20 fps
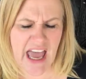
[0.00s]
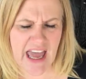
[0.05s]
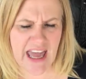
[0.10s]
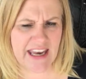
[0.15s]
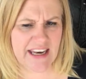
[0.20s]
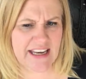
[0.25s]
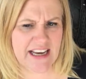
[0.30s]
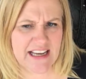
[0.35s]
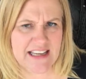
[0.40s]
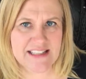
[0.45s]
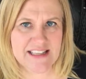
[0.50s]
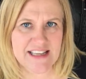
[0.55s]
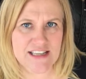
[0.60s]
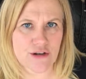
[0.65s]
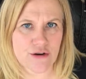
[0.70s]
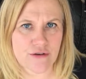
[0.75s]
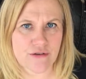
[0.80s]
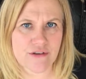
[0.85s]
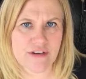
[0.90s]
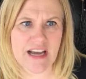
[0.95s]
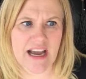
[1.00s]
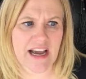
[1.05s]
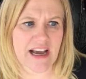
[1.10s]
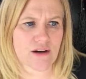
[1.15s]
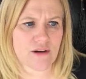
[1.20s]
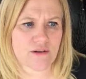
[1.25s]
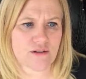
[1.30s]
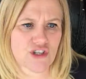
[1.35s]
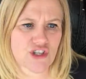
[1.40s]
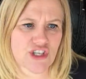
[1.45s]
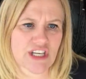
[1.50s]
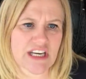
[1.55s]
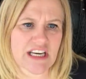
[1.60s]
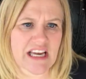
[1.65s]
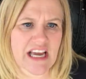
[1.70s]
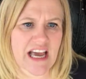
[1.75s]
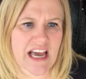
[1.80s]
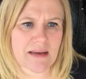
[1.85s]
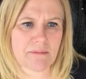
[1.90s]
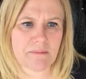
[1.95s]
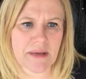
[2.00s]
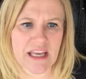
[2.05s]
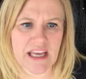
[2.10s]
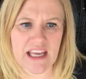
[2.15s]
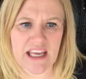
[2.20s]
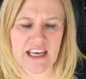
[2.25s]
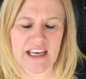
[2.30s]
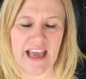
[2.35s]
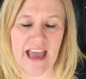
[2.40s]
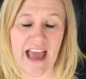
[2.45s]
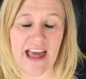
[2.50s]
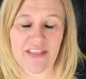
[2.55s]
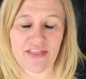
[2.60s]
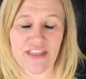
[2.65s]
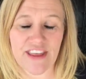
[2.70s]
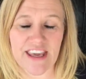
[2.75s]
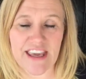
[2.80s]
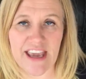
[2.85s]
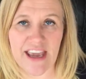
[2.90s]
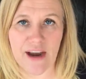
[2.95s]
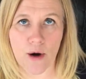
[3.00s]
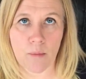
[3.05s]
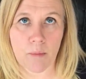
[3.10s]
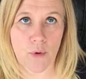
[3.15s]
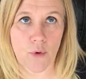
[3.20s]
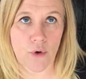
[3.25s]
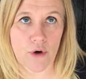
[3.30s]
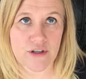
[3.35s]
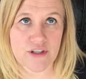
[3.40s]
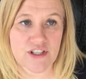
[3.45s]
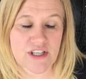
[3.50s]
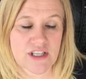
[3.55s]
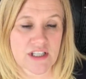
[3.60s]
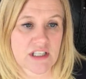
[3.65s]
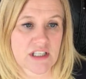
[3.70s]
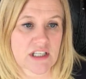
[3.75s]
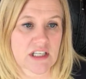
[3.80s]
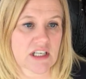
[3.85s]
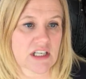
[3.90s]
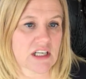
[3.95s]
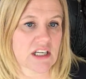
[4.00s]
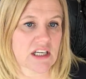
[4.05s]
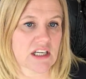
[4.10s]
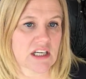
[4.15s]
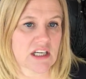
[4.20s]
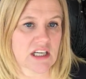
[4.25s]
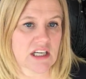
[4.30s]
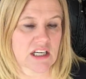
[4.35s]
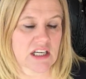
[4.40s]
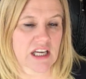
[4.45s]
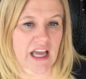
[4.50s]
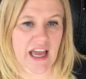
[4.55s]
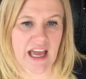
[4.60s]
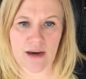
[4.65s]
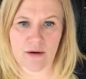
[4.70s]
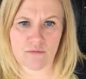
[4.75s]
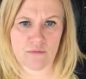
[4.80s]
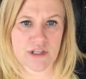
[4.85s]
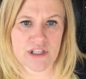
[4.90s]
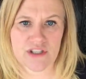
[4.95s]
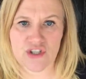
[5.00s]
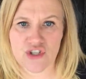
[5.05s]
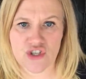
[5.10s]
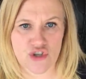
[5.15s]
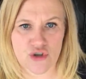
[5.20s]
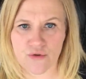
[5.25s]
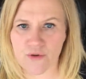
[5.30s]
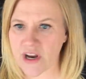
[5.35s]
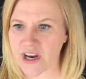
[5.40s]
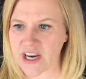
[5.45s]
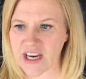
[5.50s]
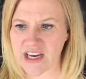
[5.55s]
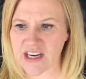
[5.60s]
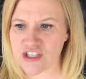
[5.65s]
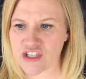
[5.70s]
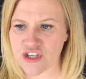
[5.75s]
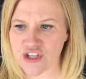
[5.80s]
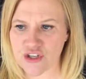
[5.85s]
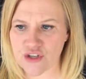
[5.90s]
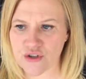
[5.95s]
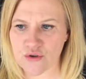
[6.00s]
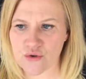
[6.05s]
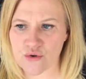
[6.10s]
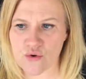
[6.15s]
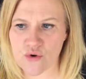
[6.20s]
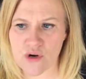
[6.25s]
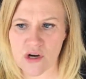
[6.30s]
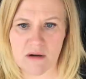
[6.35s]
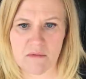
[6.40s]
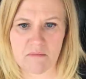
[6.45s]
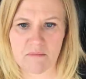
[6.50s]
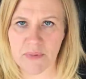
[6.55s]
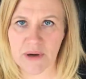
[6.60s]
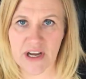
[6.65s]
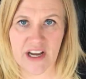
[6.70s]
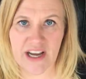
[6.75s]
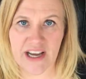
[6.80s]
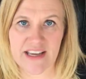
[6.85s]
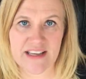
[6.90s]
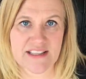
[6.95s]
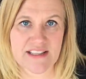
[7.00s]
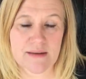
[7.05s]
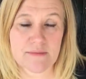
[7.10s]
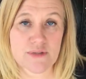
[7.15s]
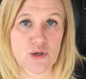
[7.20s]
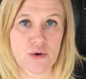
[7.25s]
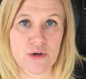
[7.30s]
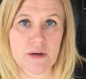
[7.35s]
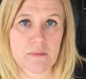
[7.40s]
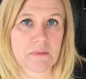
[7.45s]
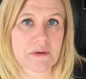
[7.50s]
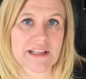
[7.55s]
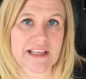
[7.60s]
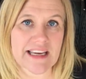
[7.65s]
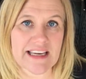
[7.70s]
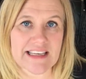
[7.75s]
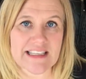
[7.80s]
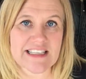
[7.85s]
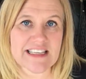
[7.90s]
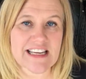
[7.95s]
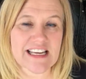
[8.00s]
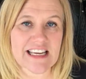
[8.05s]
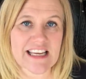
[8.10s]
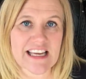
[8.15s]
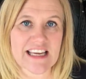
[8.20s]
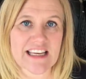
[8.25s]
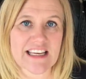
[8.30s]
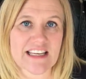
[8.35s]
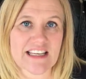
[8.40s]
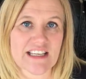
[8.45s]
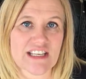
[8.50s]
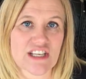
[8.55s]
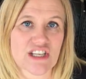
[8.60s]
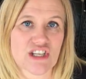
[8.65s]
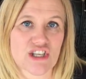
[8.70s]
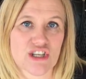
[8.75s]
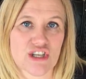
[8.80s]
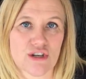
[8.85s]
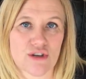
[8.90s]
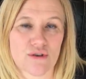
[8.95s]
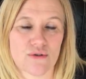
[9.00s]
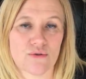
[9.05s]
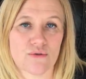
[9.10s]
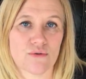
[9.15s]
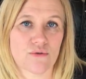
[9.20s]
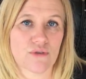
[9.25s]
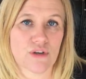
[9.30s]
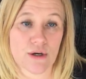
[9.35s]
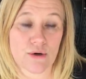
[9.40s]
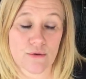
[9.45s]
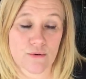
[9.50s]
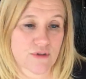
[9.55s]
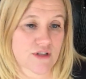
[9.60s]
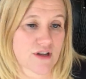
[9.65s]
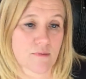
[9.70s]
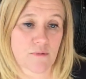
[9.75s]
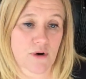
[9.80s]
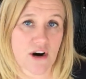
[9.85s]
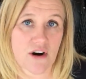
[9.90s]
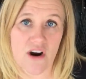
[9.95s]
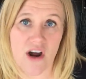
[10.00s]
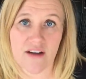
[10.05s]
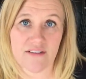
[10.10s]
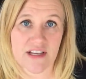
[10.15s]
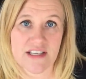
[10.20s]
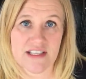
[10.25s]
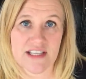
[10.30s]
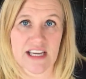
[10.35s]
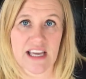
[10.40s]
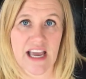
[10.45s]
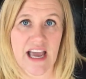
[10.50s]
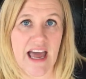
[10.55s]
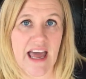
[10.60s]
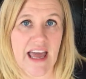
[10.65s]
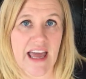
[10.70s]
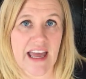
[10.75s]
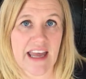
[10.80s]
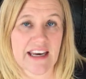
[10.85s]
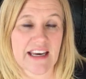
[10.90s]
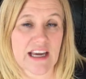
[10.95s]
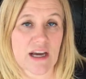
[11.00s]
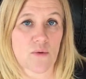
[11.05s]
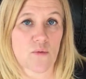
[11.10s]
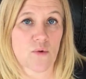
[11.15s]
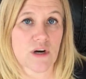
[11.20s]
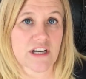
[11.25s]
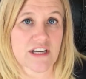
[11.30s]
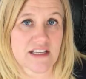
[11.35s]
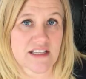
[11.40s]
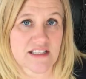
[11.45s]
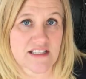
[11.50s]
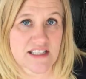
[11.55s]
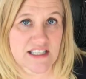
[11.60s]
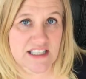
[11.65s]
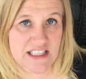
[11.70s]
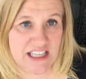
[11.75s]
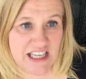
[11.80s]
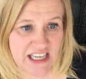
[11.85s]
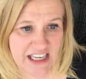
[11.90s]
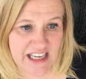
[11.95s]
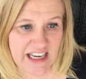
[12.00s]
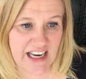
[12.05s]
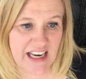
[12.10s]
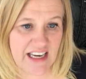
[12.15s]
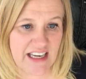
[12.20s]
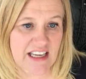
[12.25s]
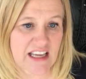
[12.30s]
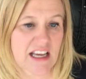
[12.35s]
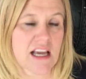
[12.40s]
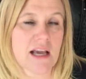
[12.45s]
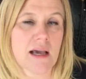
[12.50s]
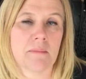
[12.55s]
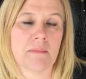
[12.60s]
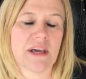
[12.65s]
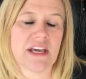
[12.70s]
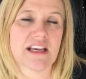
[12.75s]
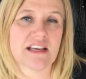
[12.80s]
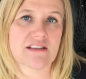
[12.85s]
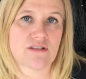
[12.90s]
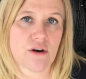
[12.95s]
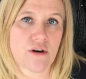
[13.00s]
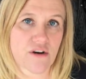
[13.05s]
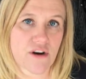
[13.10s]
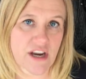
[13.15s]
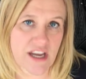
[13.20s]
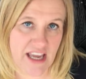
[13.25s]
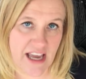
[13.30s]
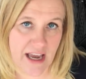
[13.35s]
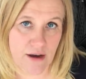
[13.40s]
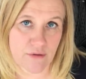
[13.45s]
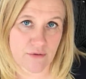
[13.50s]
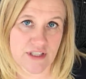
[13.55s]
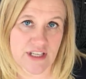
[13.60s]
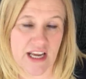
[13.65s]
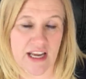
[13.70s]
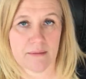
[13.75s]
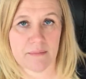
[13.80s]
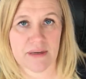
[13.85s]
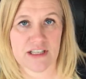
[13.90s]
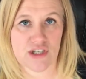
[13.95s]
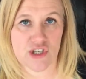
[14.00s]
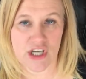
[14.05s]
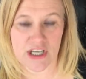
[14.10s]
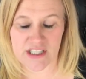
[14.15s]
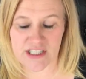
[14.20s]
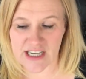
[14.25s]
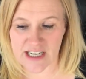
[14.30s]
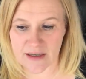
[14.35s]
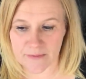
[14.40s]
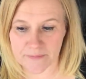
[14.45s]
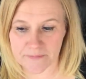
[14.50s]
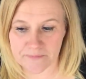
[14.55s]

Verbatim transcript: And as it turned out, she had been at the airport and was trying to buy some sort of plane ticket to go somewhere, obviously, and was denied because her account had been shut down.